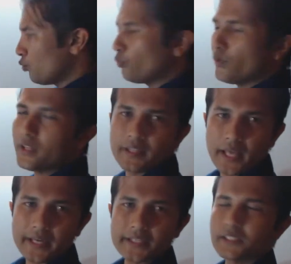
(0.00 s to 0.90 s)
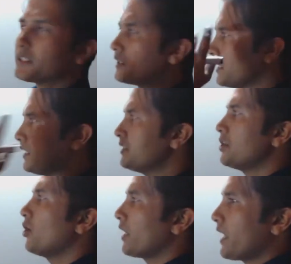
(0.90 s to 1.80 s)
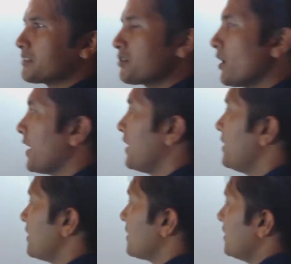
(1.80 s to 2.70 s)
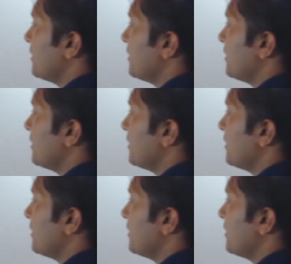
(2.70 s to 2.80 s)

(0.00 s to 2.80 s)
with x is known as gradient.